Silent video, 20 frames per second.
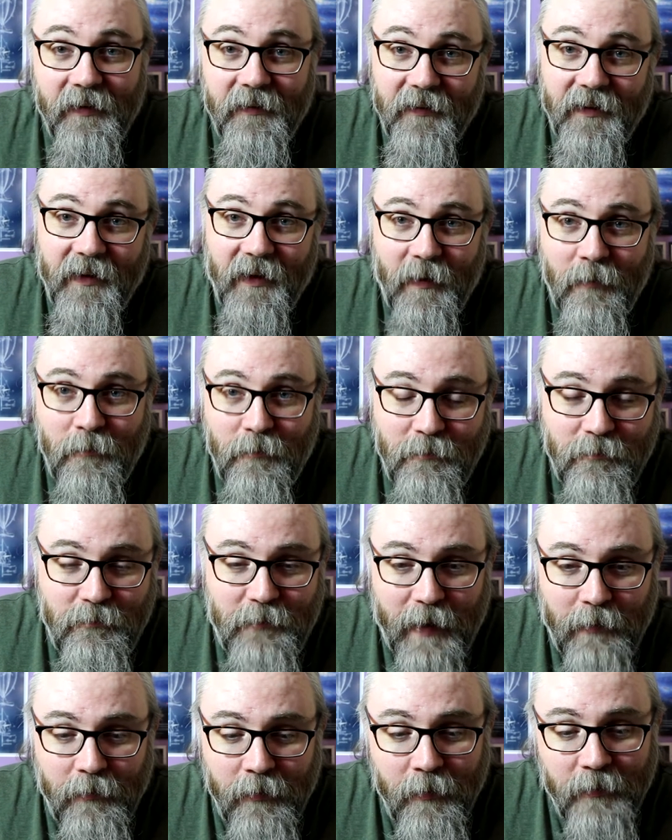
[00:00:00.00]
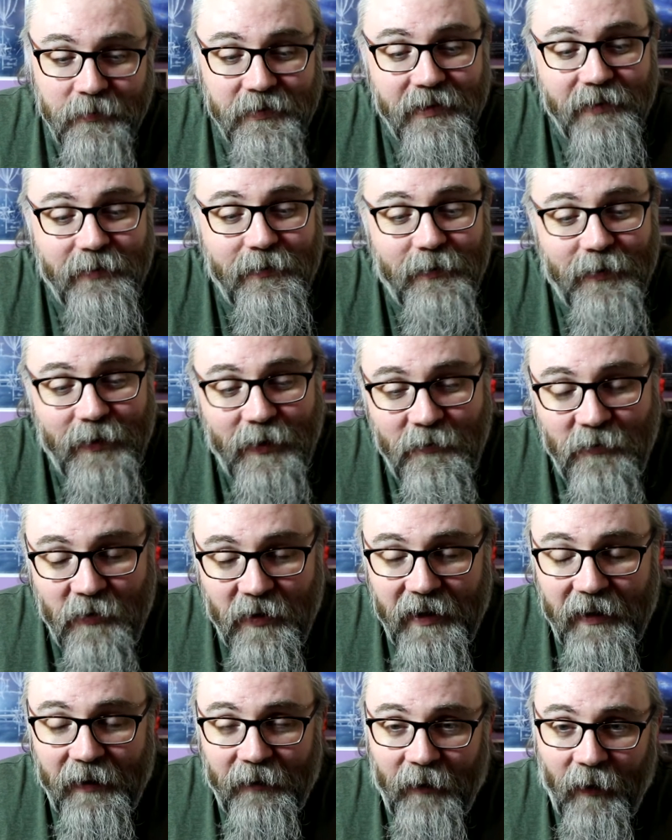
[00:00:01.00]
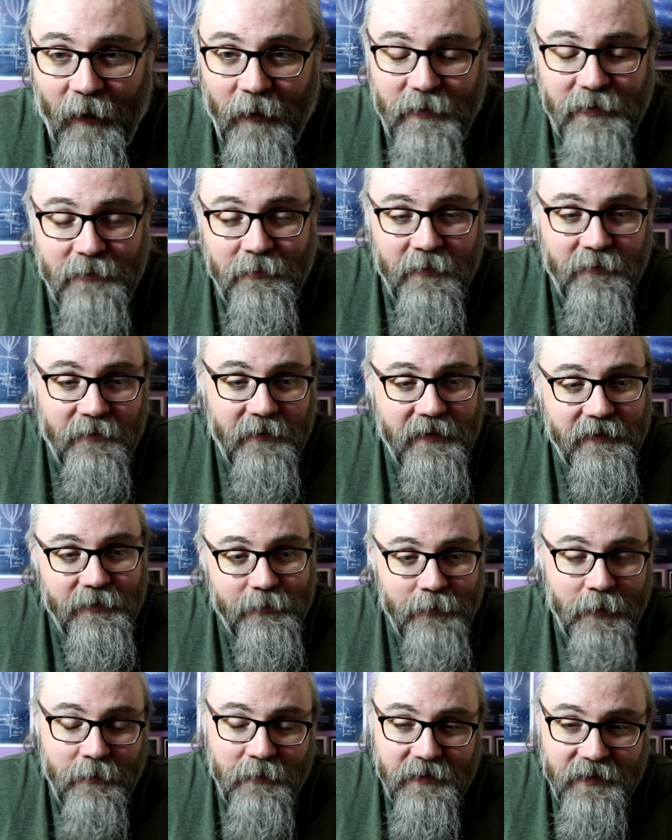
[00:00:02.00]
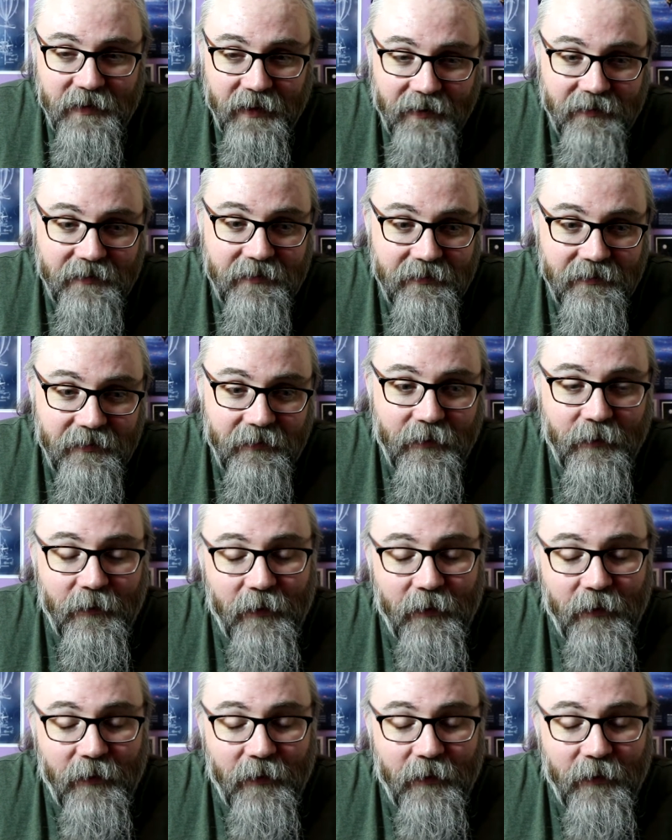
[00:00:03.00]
I begged my mum, I was like, oh, can you write a note to my friends, mum and dad, that they